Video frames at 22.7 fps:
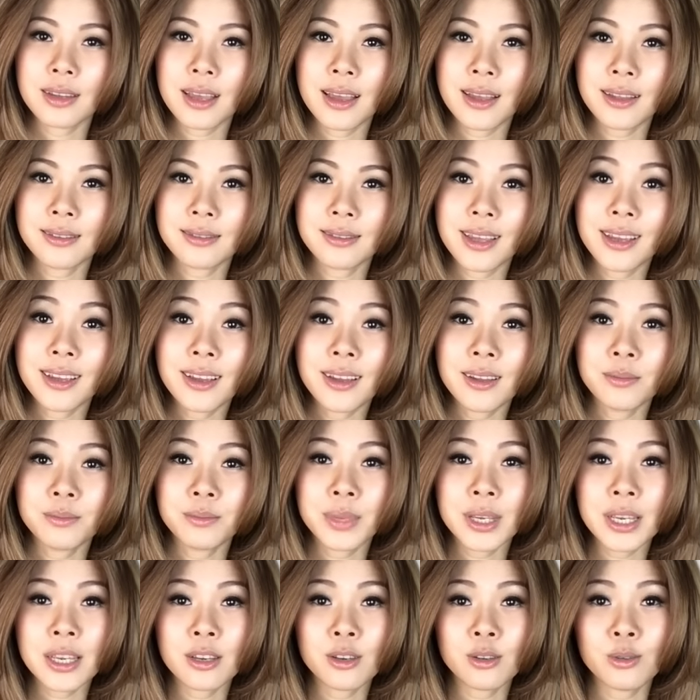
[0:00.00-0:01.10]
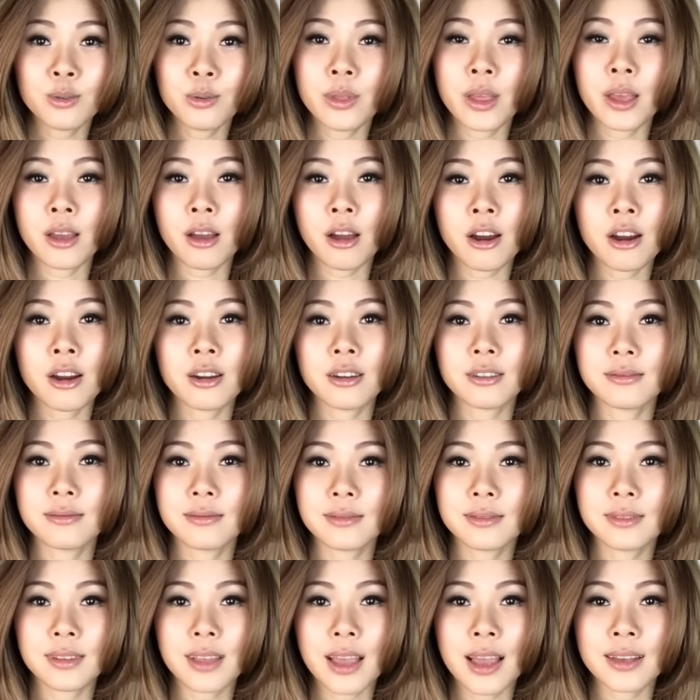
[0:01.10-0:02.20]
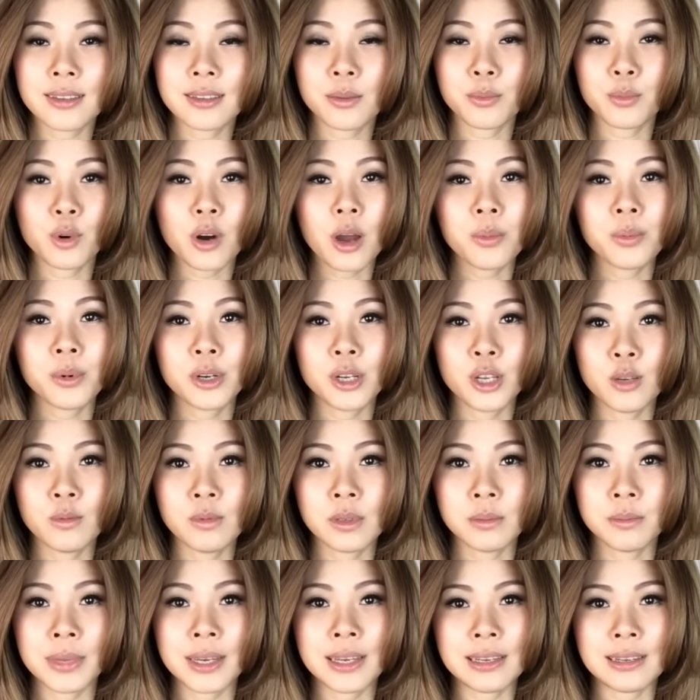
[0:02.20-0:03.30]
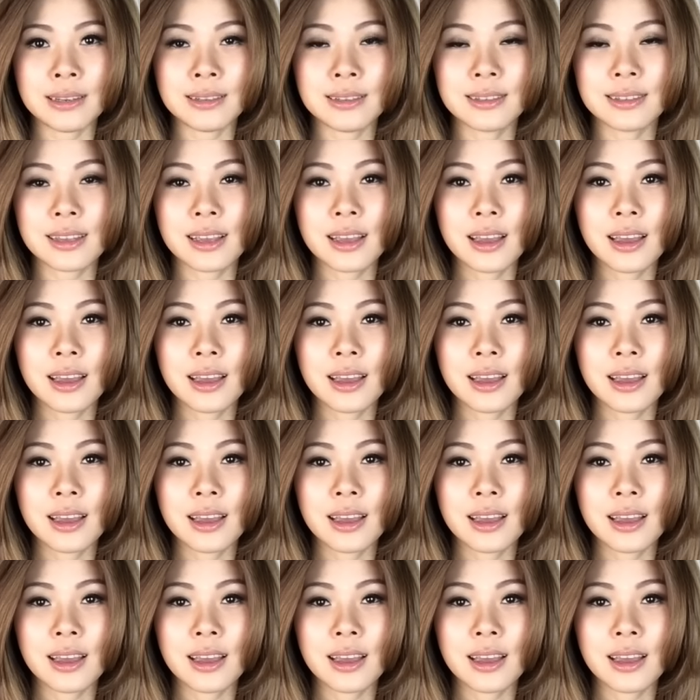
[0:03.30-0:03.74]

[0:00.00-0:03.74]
and they can be who they are as a proper human beings.